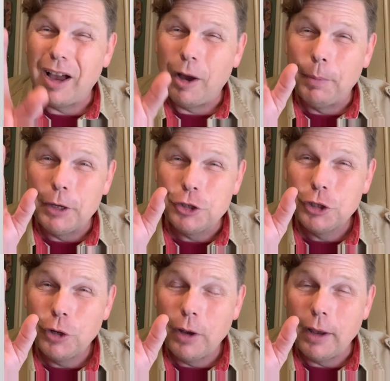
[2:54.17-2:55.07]
I'll
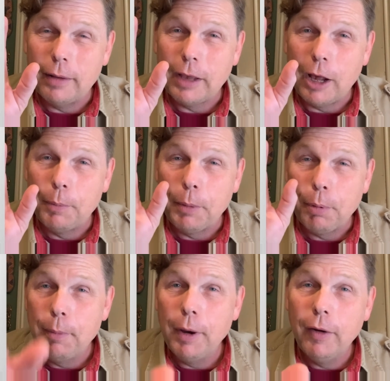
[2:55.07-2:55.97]
be
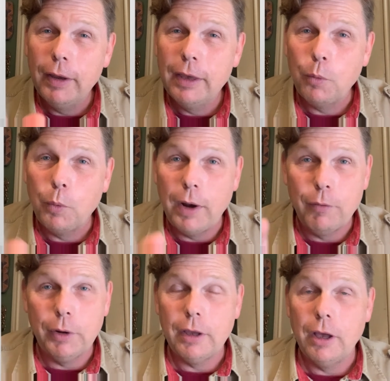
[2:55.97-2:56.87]
premiering it
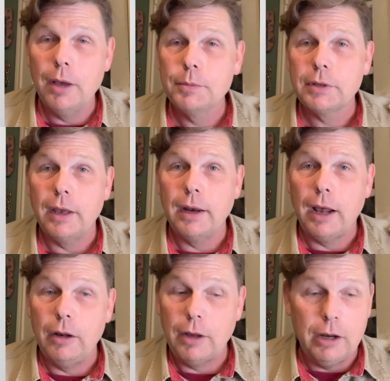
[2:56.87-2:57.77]
whenever it comes, and
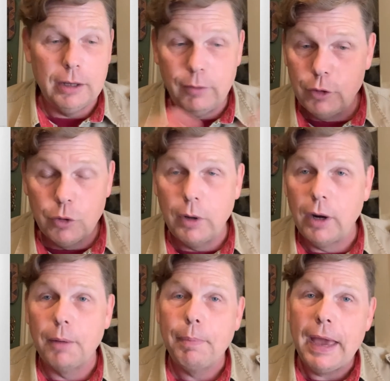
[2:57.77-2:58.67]
I'll even do an
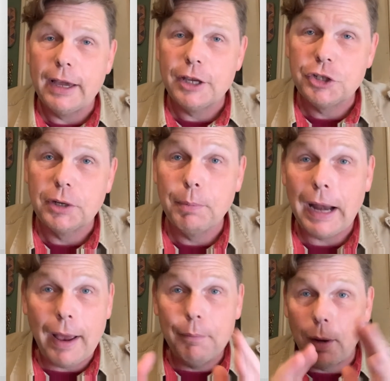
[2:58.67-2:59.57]
unpackaging. But
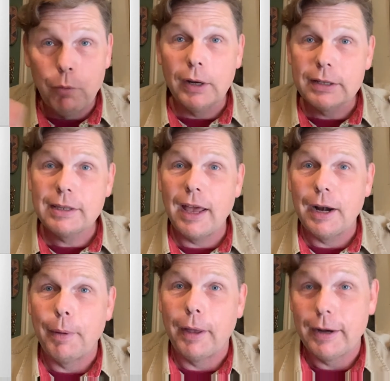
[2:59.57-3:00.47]
I'm real
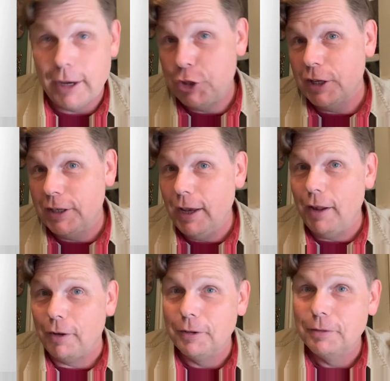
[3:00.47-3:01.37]
excited about it, as you can tell.